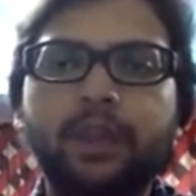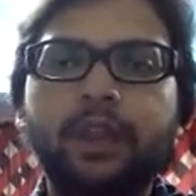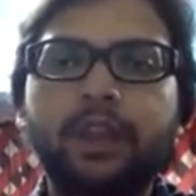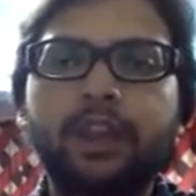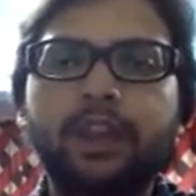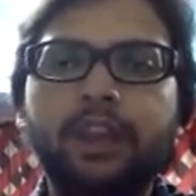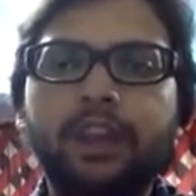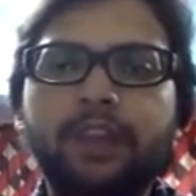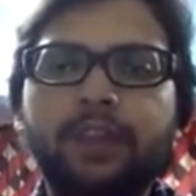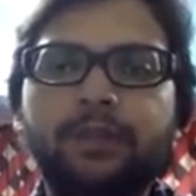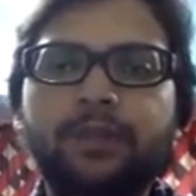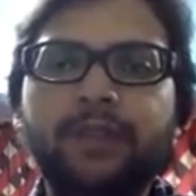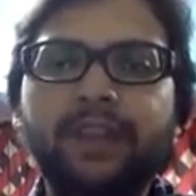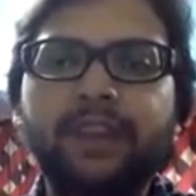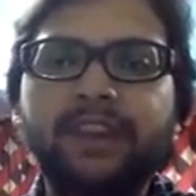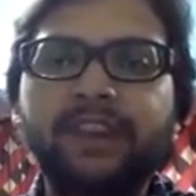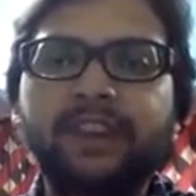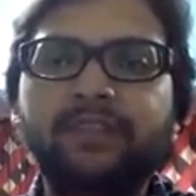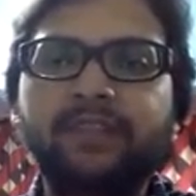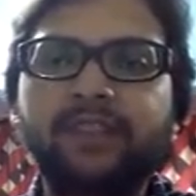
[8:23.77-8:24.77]
If
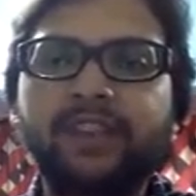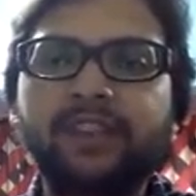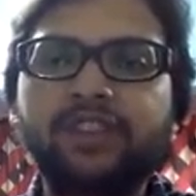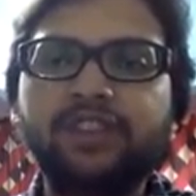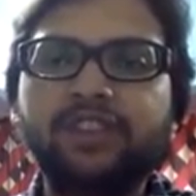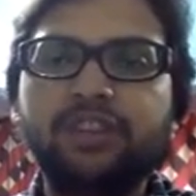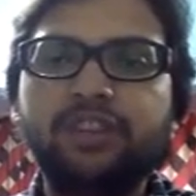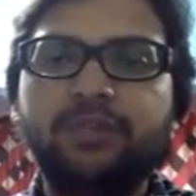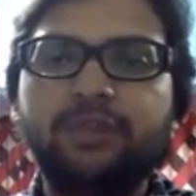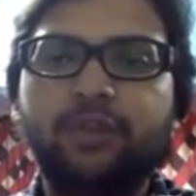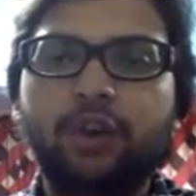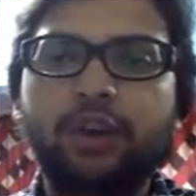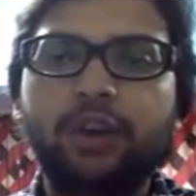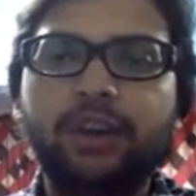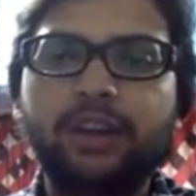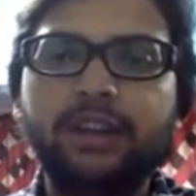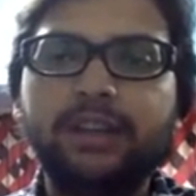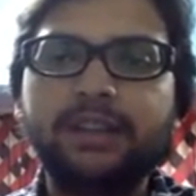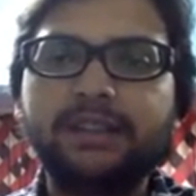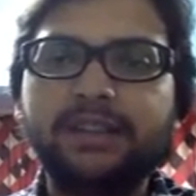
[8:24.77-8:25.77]
an invention fall
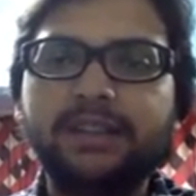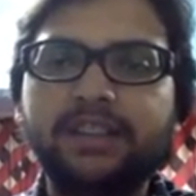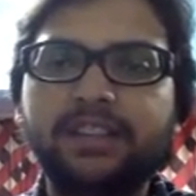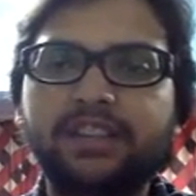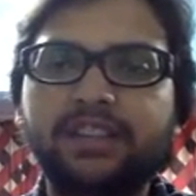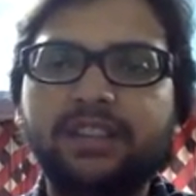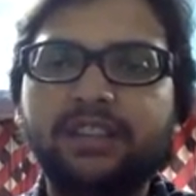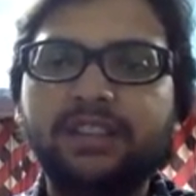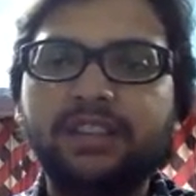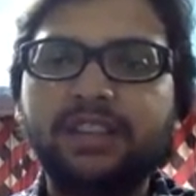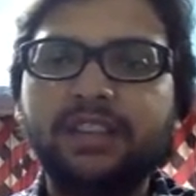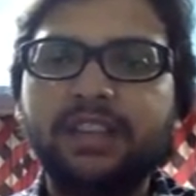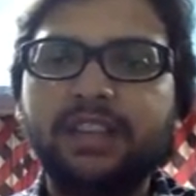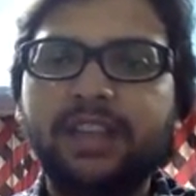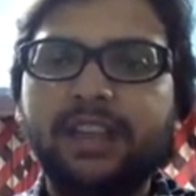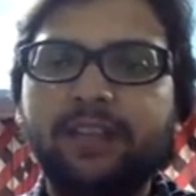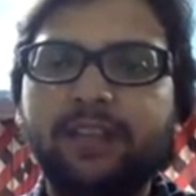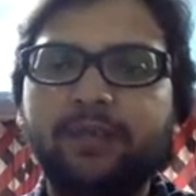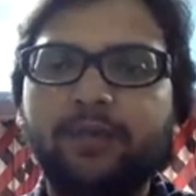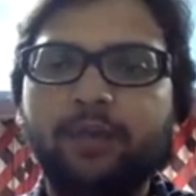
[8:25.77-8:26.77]
under Section 3
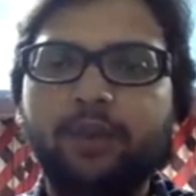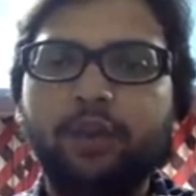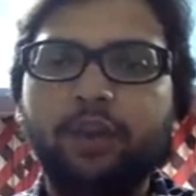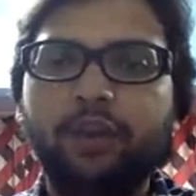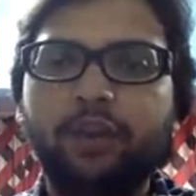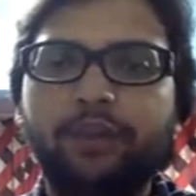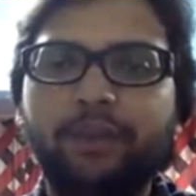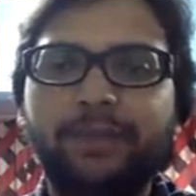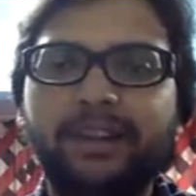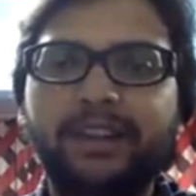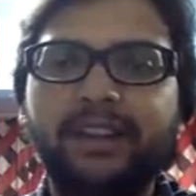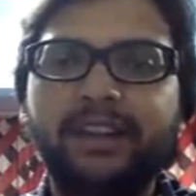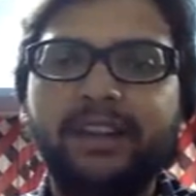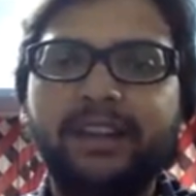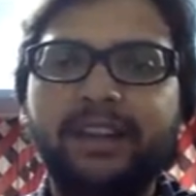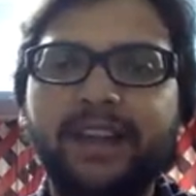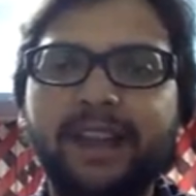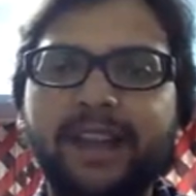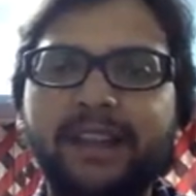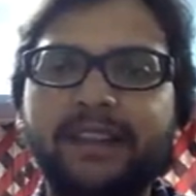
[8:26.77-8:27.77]
and 4 of
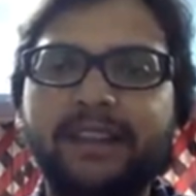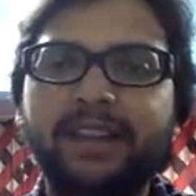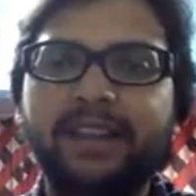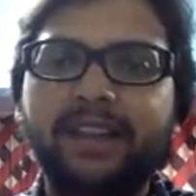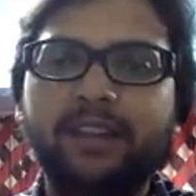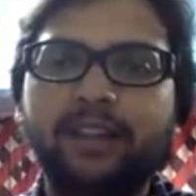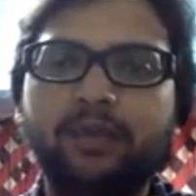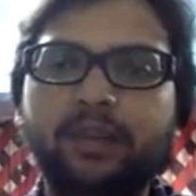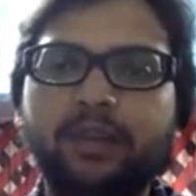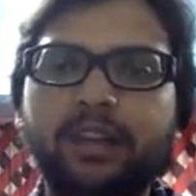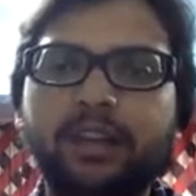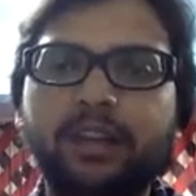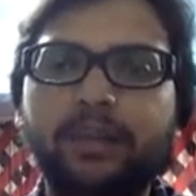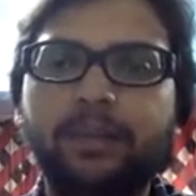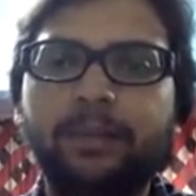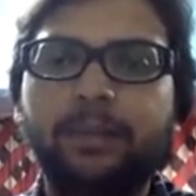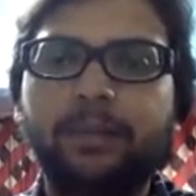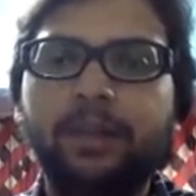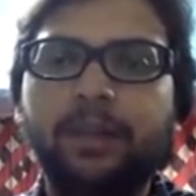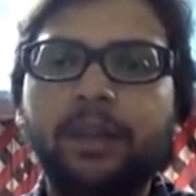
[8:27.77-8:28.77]
Patent Act, then
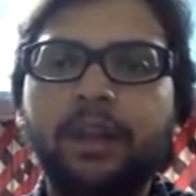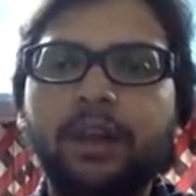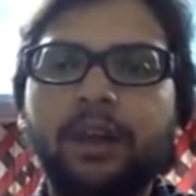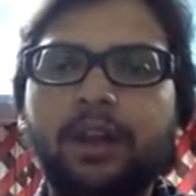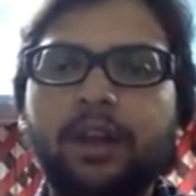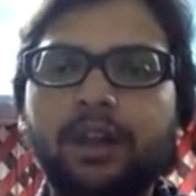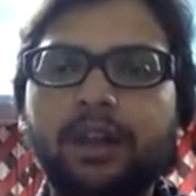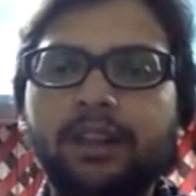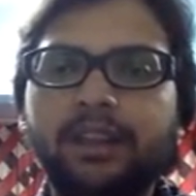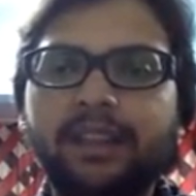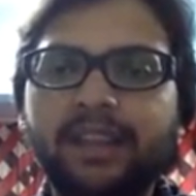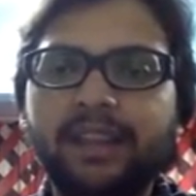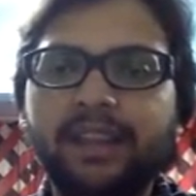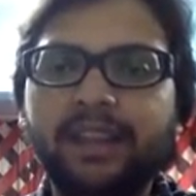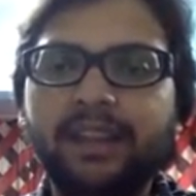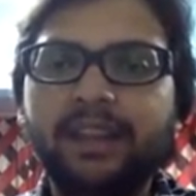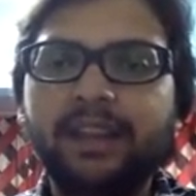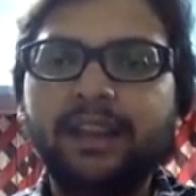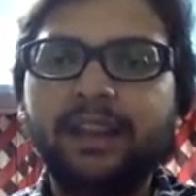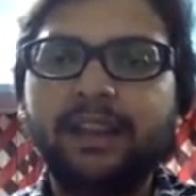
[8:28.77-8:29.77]
only
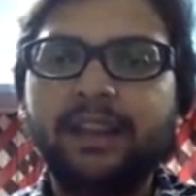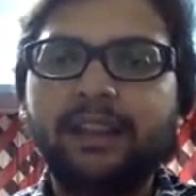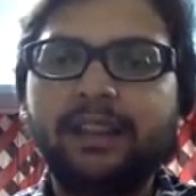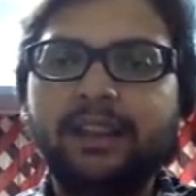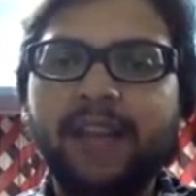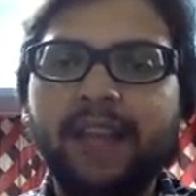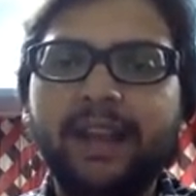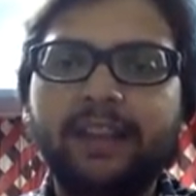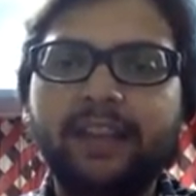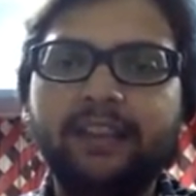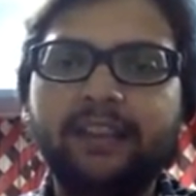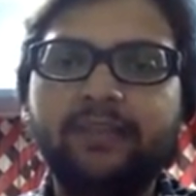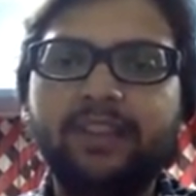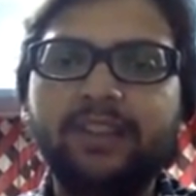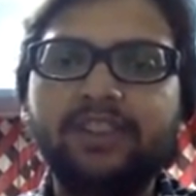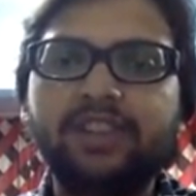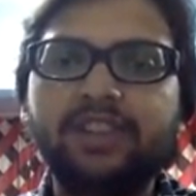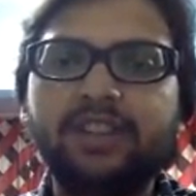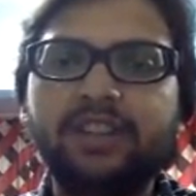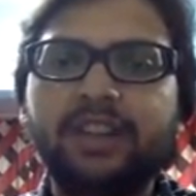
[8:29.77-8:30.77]
then that
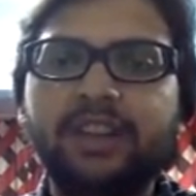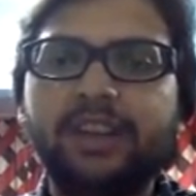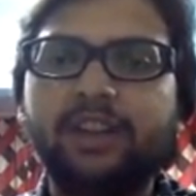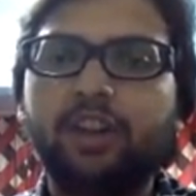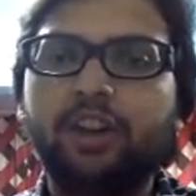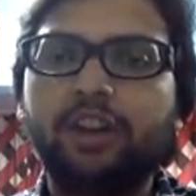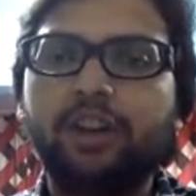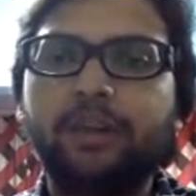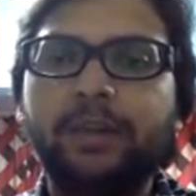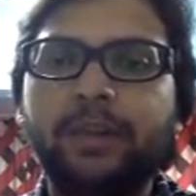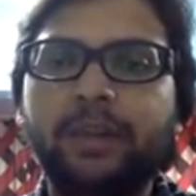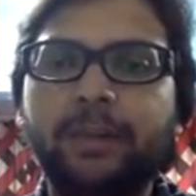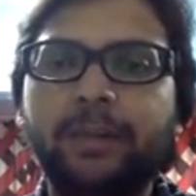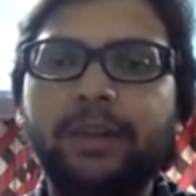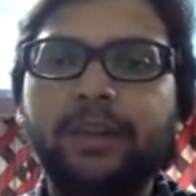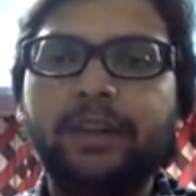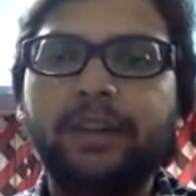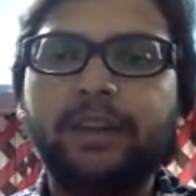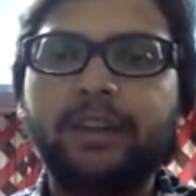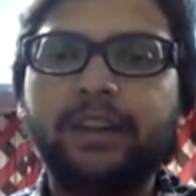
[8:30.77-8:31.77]
invention cannot be
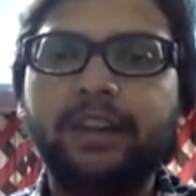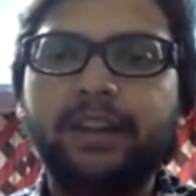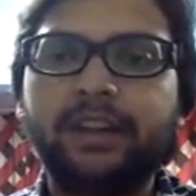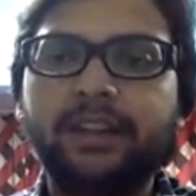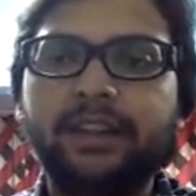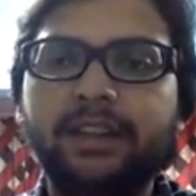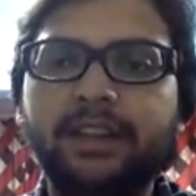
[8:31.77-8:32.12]
patented.